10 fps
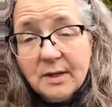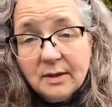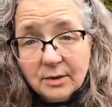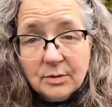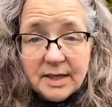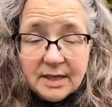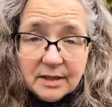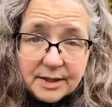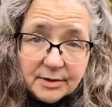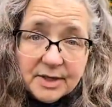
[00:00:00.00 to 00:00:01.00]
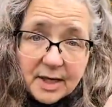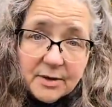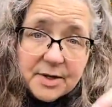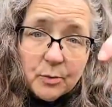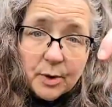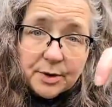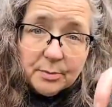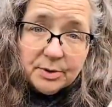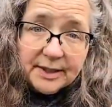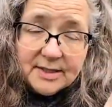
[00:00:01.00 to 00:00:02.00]
you can literally clear an area
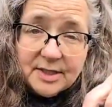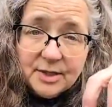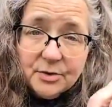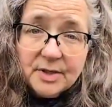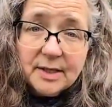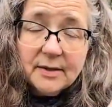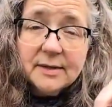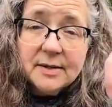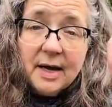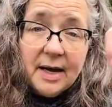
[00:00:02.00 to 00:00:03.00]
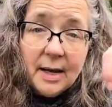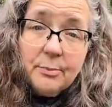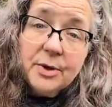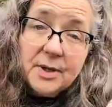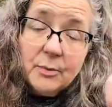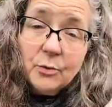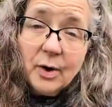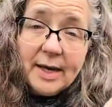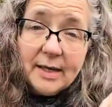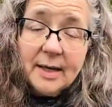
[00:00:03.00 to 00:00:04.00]
where you're planting your seedlings and put
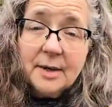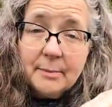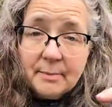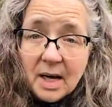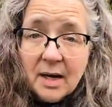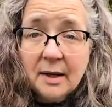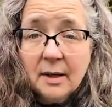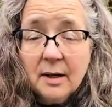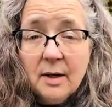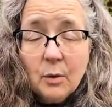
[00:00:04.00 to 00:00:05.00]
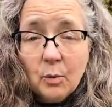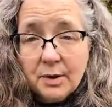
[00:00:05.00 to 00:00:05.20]
them right in among